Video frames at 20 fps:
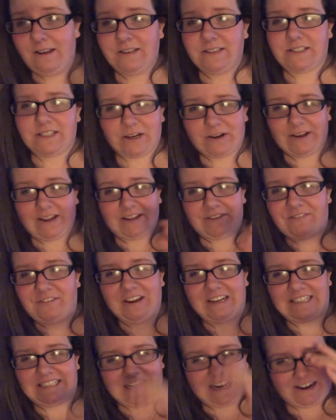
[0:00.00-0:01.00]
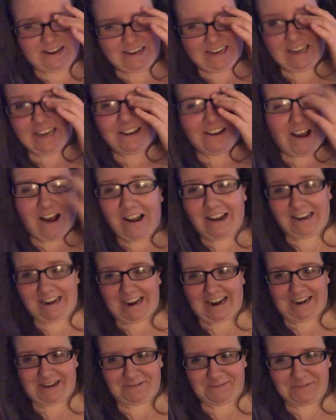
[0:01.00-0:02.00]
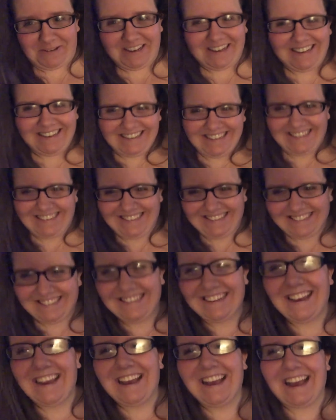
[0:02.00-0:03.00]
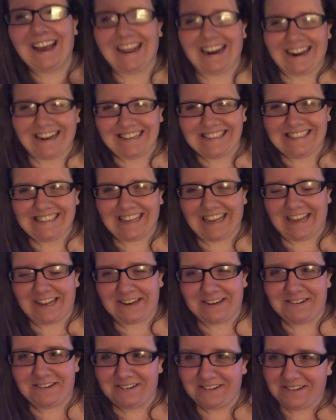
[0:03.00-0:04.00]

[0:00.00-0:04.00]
So he freaked out and he nodded at him, and I said.